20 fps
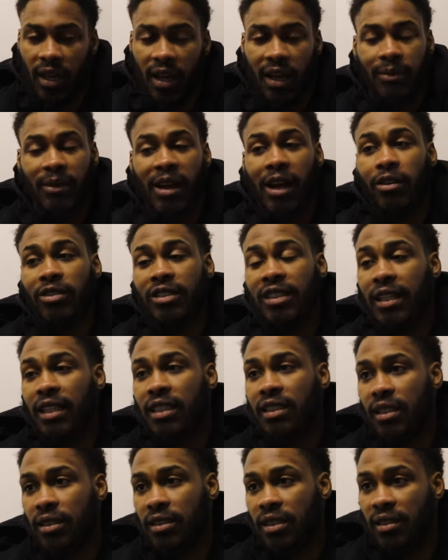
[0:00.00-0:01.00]
I'm not going to say
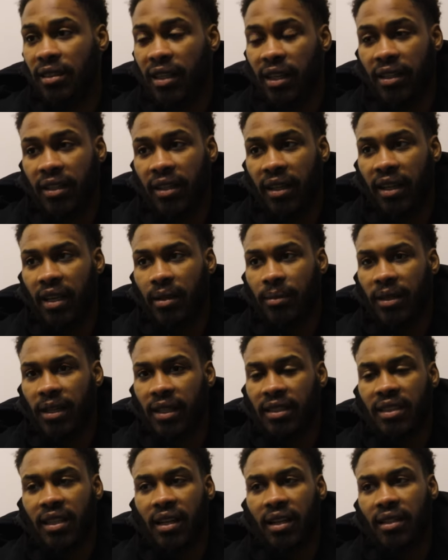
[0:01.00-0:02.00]
it's just another game, but
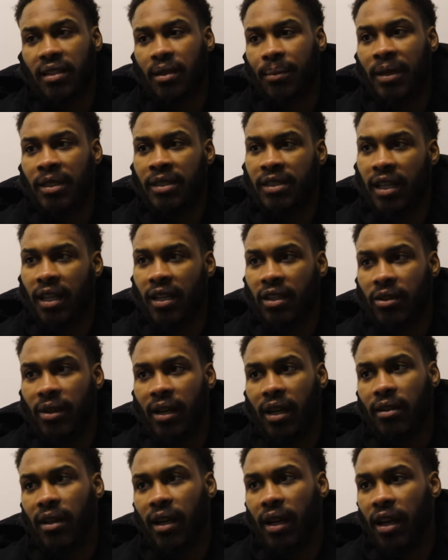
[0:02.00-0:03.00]
that's kind of the mentality
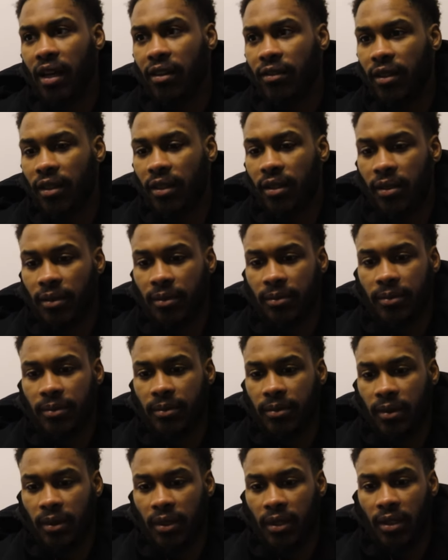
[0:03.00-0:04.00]
you have to have.
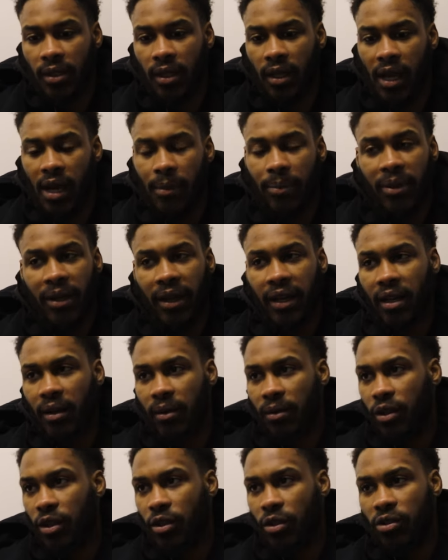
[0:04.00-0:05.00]
I played
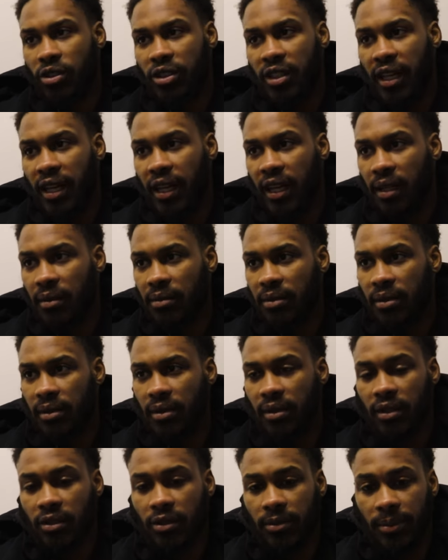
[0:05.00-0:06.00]
in huge games.
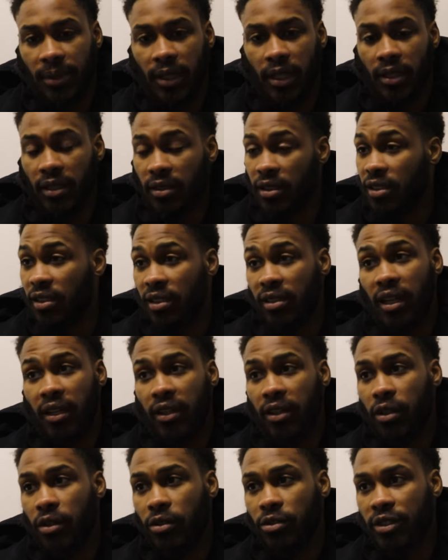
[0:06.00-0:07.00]
This would be just
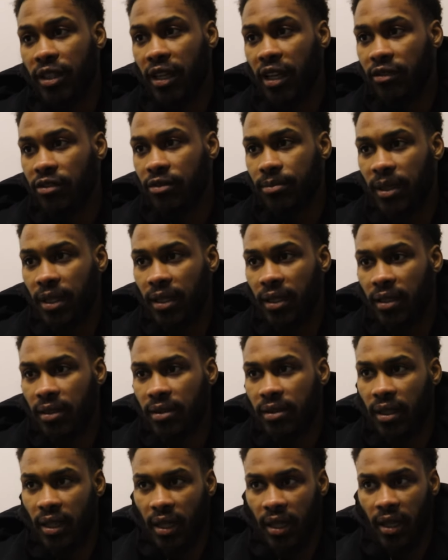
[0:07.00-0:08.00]
another huge game for me.
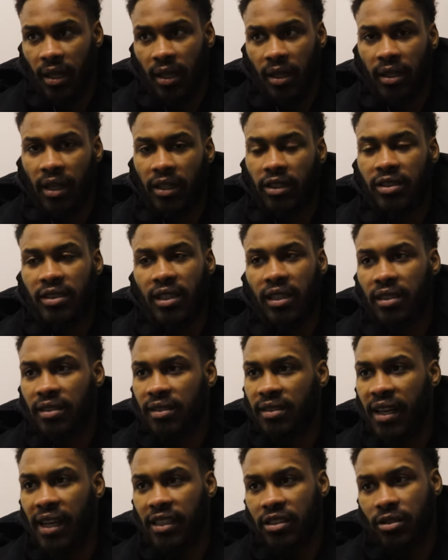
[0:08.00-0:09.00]
And like you said,
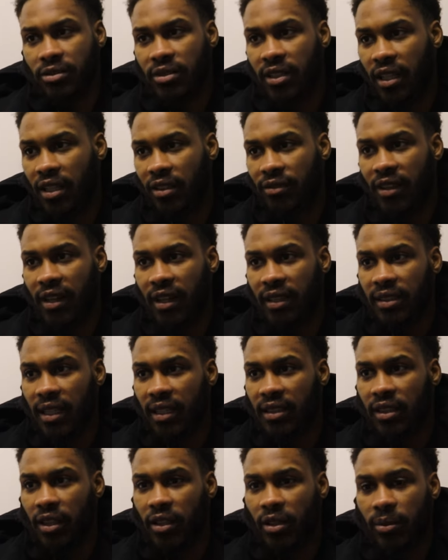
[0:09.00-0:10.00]
it's national televised.
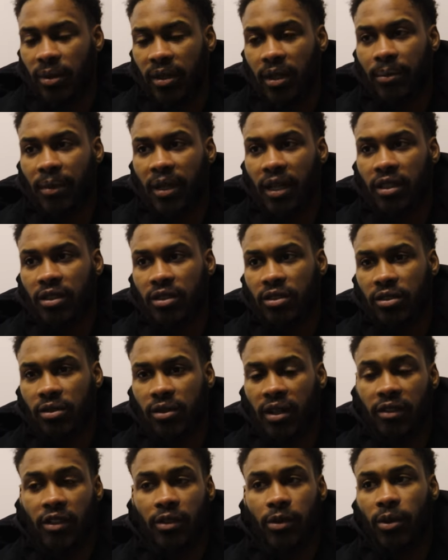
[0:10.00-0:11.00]
I know what it means
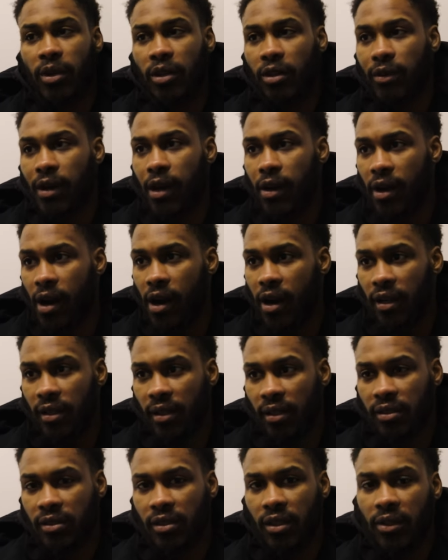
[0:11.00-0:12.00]
to everyone around
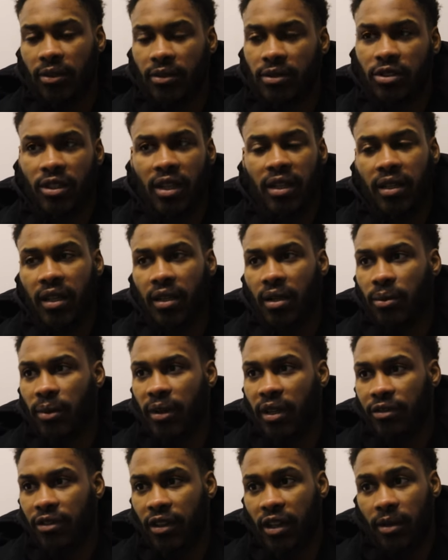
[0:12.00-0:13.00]
Ireland. So trying to get a
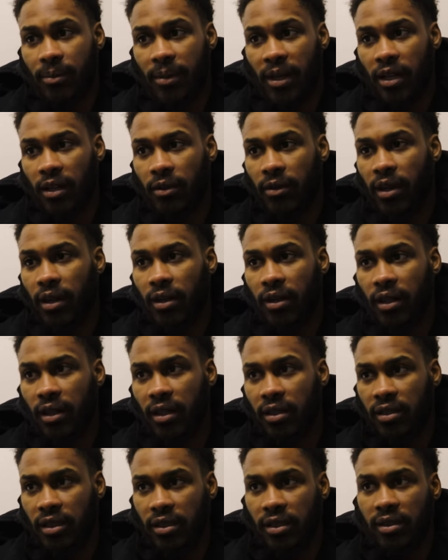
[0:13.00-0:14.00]
win for everybody around
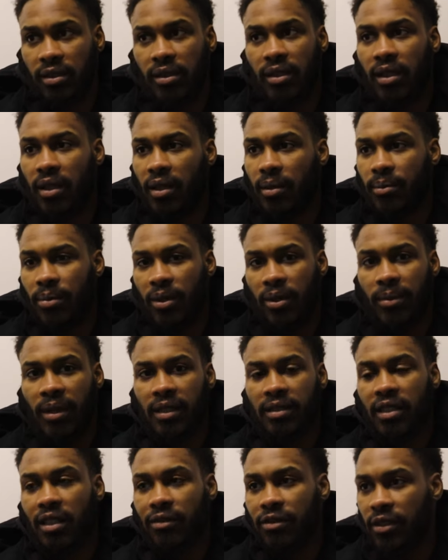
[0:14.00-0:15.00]
here and just put
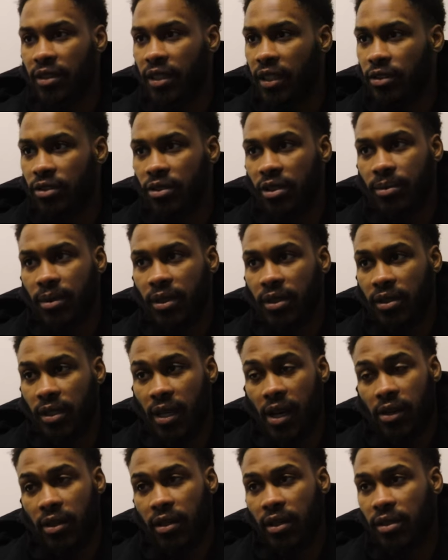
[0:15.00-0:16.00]
myself in history books
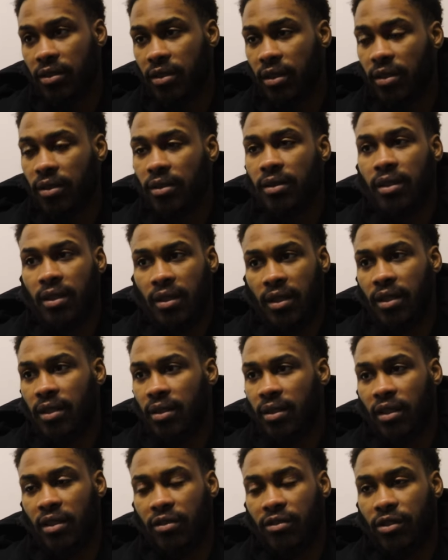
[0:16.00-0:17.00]
out here. So
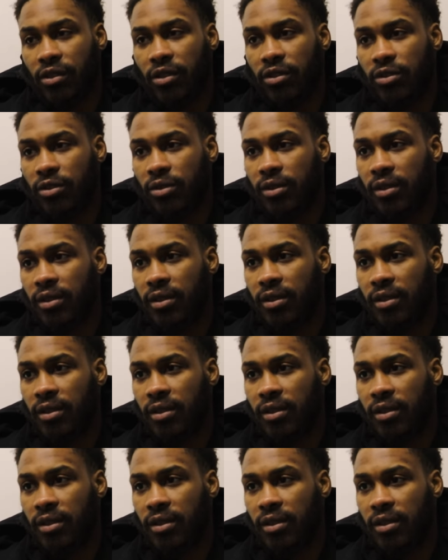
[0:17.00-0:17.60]
looking forward to it.